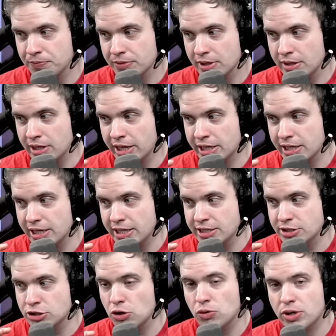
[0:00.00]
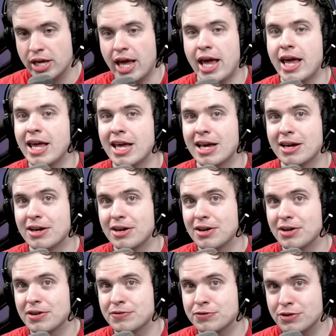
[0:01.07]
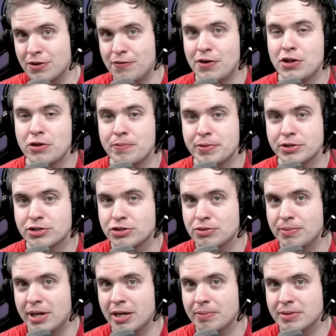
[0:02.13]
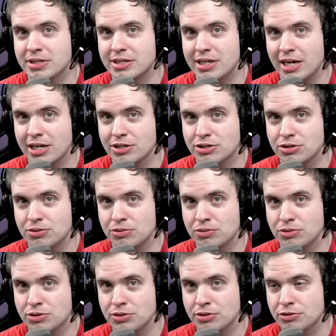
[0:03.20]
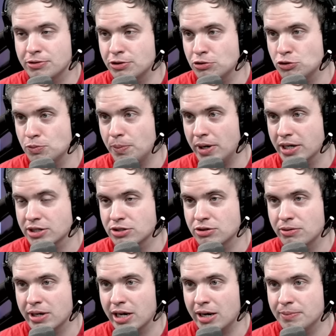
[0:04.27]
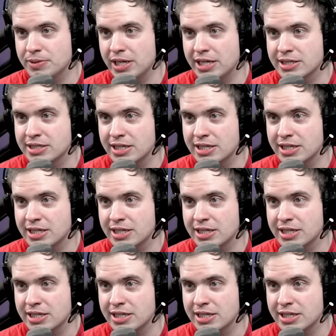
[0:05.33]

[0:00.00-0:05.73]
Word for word: like it's okay for developers to make mistakes, to introduce bugs during updates.